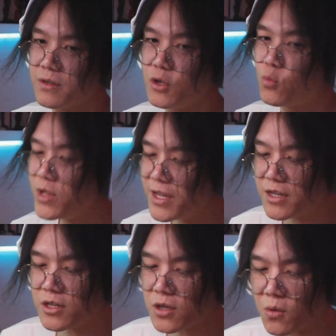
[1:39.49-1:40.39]
You really
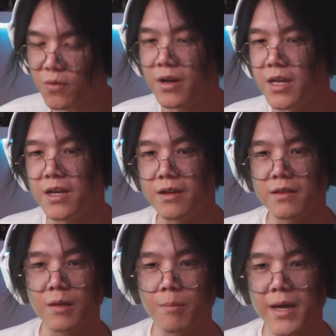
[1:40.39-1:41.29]
don't need
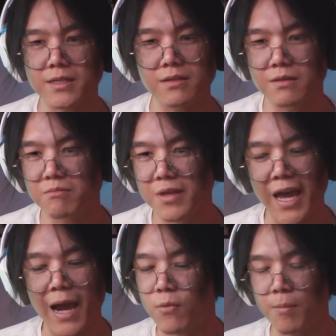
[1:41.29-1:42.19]
the best
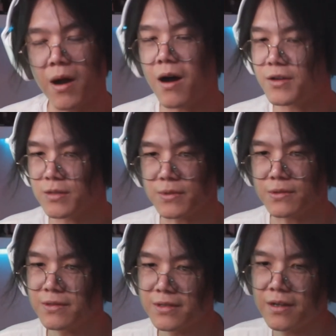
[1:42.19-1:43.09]
camera
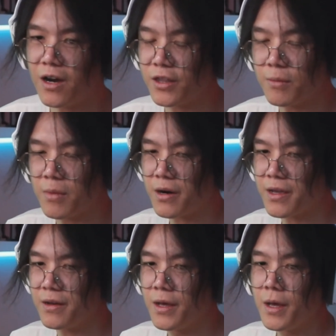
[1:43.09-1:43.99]
possible on the
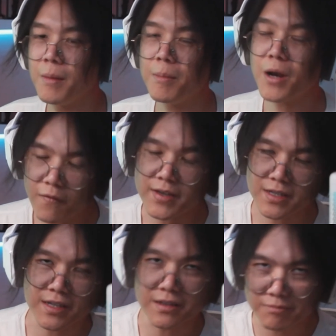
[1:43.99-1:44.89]
market. But
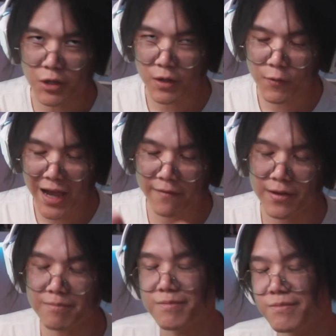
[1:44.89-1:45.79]
obviously, if you have
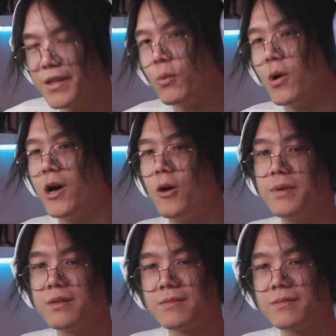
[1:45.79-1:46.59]
it, it will help.